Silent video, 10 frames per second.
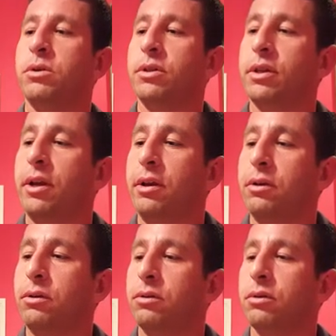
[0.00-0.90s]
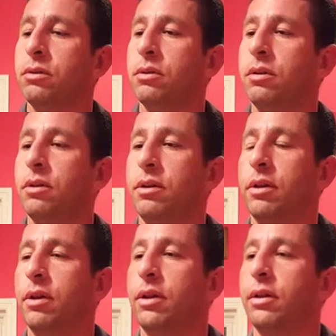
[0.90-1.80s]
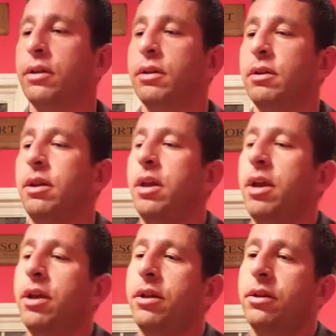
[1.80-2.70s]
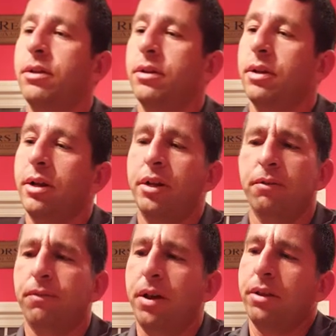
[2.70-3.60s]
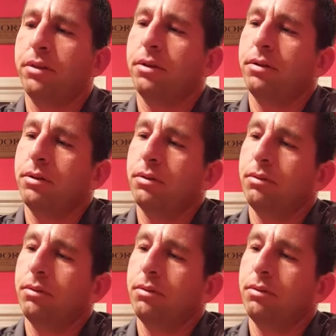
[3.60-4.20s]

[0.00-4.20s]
scales they had I didn't find the